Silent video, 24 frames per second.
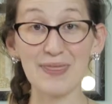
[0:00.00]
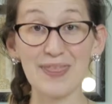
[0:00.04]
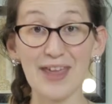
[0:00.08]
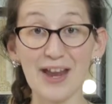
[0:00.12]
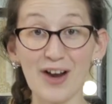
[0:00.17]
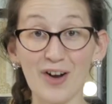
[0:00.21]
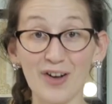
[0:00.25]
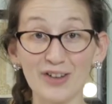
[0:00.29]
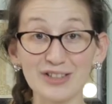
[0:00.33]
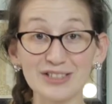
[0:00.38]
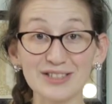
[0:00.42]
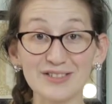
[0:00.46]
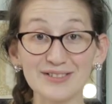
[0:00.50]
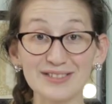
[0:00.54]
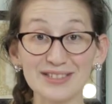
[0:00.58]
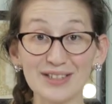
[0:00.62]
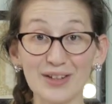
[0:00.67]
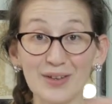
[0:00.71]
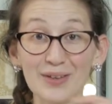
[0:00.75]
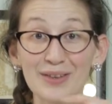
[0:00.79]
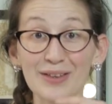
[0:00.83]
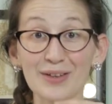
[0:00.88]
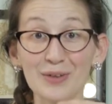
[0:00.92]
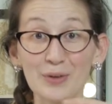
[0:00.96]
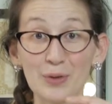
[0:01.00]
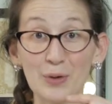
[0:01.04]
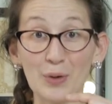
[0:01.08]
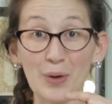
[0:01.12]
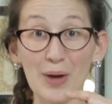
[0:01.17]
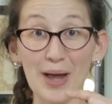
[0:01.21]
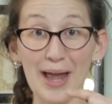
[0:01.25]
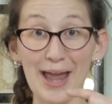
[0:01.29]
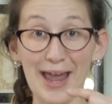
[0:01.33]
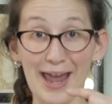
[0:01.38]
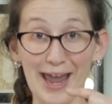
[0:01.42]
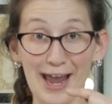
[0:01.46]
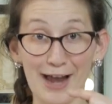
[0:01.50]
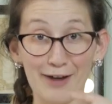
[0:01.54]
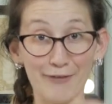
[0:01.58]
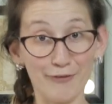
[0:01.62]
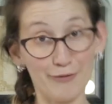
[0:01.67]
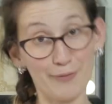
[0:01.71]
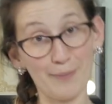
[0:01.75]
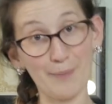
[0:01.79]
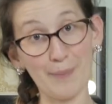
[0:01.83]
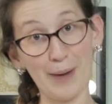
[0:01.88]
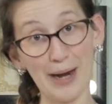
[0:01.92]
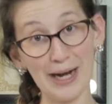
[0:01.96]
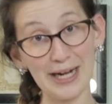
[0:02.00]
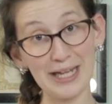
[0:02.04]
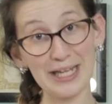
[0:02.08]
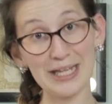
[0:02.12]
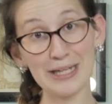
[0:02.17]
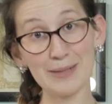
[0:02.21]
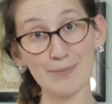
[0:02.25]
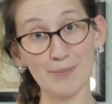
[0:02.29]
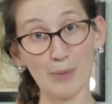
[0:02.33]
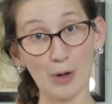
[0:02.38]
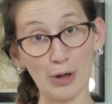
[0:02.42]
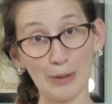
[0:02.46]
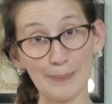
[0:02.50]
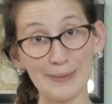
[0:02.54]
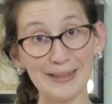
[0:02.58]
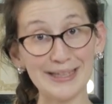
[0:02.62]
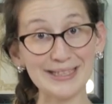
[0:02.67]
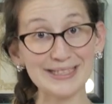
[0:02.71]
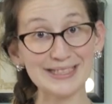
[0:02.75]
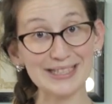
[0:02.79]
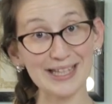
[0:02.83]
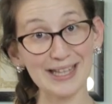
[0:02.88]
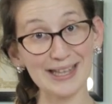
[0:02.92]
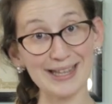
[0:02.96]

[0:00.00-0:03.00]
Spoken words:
They also sell little half-bodied Barbies,